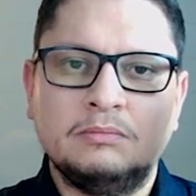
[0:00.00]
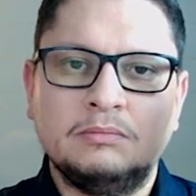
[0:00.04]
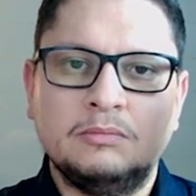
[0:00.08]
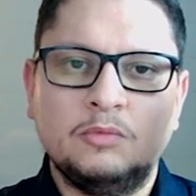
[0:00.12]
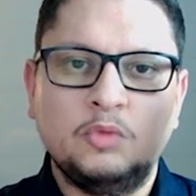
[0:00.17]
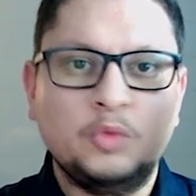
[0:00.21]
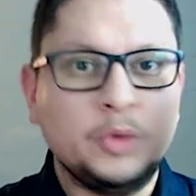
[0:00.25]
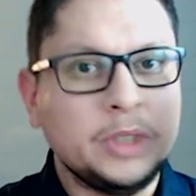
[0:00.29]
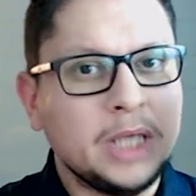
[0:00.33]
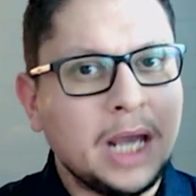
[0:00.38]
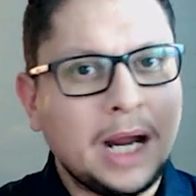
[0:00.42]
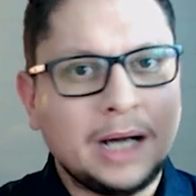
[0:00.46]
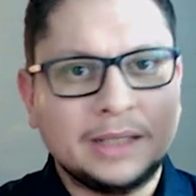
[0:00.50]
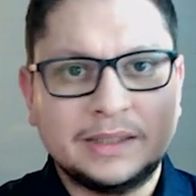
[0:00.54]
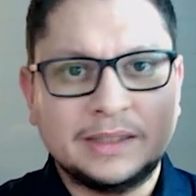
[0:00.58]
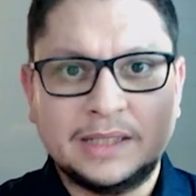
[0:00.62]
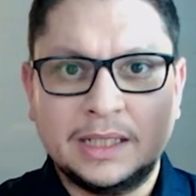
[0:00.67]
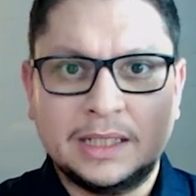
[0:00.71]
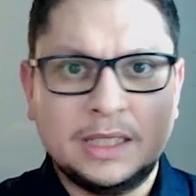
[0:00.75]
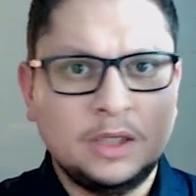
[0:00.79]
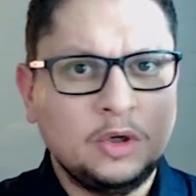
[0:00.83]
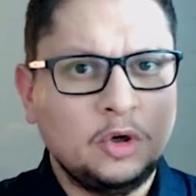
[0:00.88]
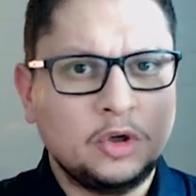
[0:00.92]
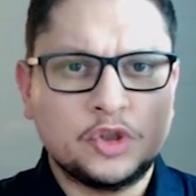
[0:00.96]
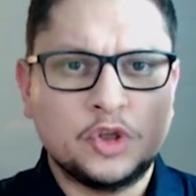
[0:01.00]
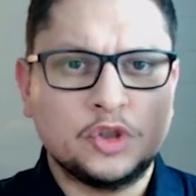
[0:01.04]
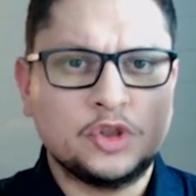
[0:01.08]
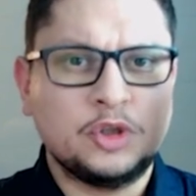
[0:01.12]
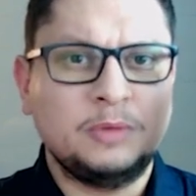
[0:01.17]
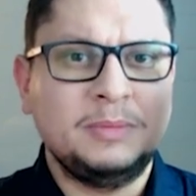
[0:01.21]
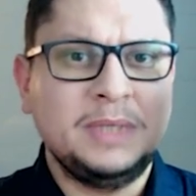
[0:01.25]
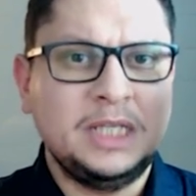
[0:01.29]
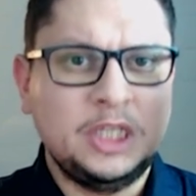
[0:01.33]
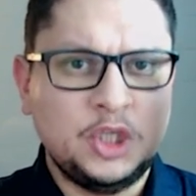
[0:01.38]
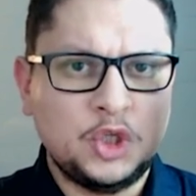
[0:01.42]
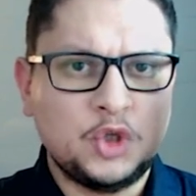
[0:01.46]
We are taking also
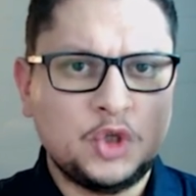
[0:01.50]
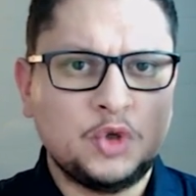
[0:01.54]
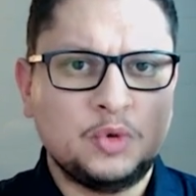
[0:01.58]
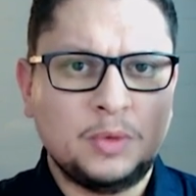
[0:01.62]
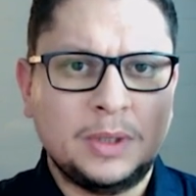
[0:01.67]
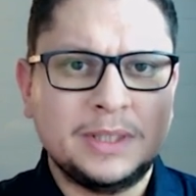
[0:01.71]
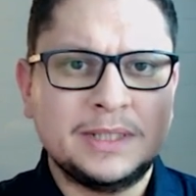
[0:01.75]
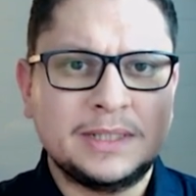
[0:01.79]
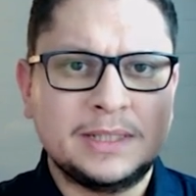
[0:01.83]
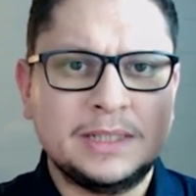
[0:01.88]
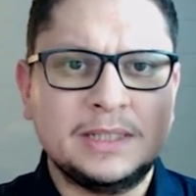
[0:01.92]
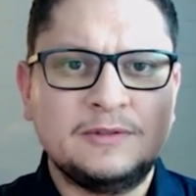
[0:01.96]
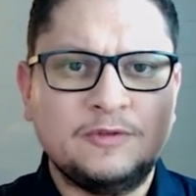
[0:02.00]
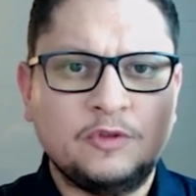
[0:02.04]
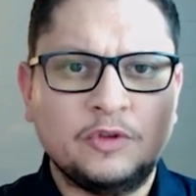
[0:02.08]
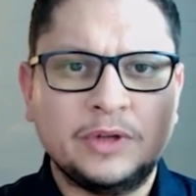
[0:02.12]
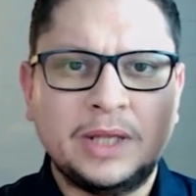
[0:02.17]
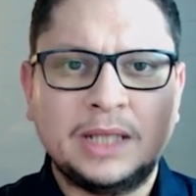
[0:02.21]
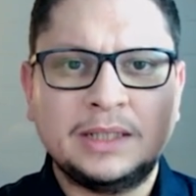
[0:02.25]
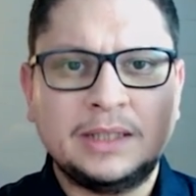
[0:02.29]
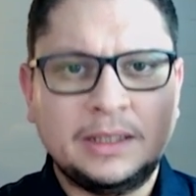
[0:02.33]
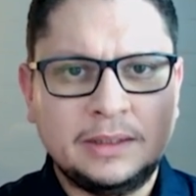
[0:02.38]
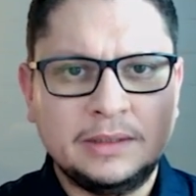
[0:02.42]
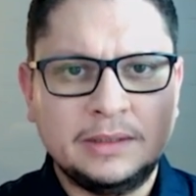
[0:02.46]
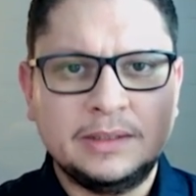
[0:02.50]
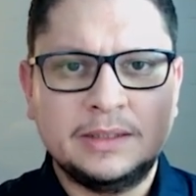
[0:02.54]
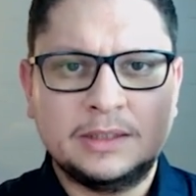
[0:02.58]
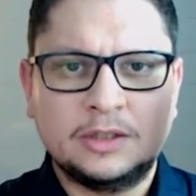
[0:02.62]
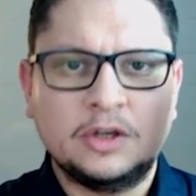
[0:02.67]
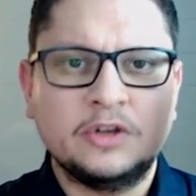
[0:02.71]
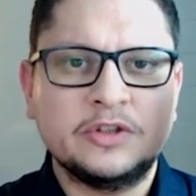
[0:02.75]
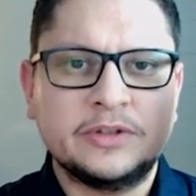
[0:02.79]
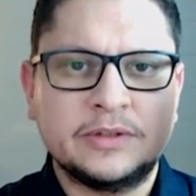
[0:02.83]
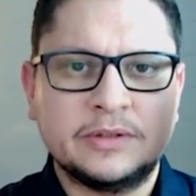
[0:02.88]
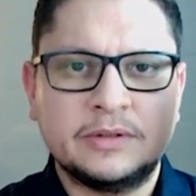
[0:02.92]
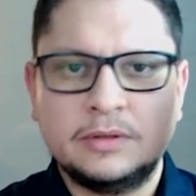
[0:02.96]
some insurances for that, and it
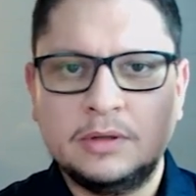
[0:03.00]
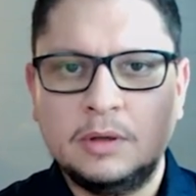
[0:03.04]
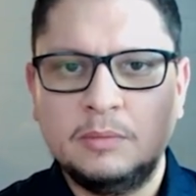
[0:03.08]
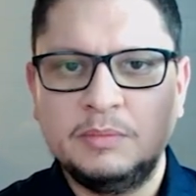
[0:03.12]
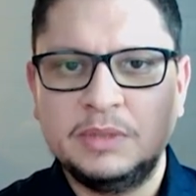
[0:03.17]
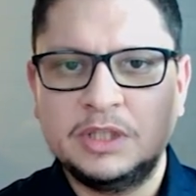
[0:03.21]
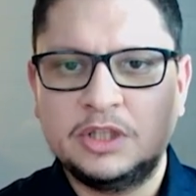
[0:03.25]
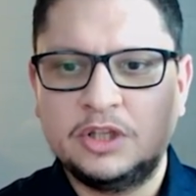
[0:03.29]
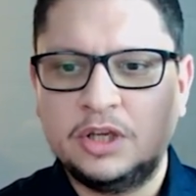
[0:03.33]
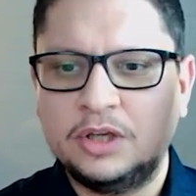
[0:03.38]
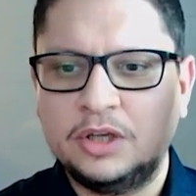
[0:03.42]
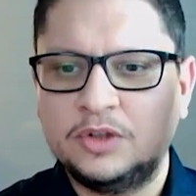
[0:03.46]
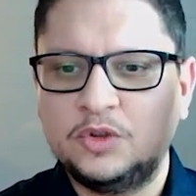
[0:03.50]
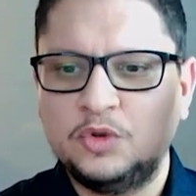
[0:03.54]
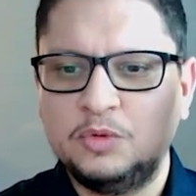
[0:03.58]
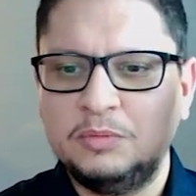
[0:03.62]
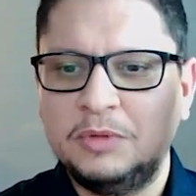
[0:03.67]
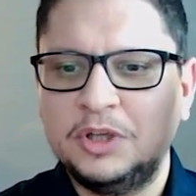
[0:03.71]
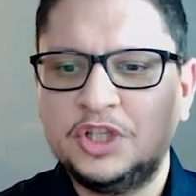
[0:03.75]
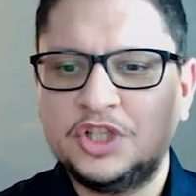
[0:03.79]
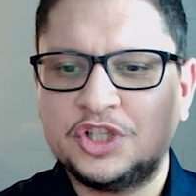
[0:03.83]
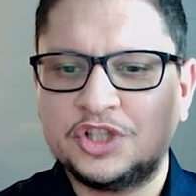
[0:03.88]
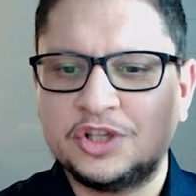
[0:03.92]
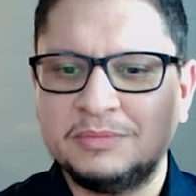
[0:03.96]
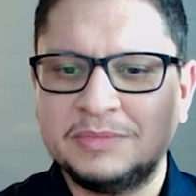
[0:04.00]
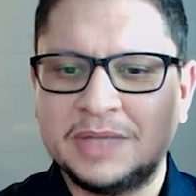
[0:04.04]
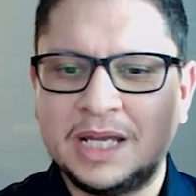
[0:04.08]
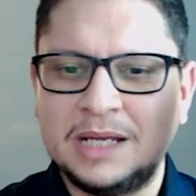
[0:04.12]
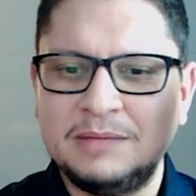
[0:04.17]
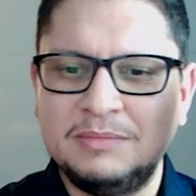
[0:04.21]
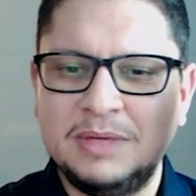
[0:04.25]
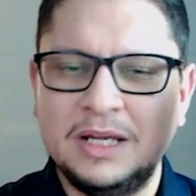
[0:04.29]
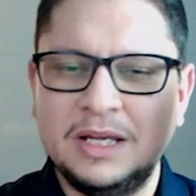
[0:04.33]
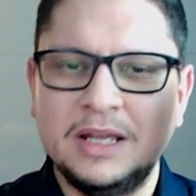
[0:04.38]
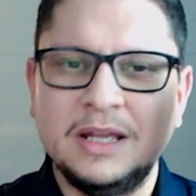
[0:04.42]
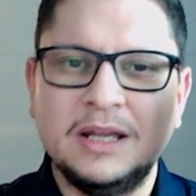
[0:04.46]
costs a bit too much
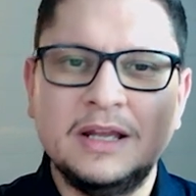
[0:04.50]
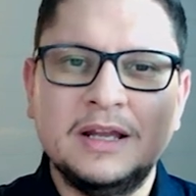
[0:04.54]
sometimes.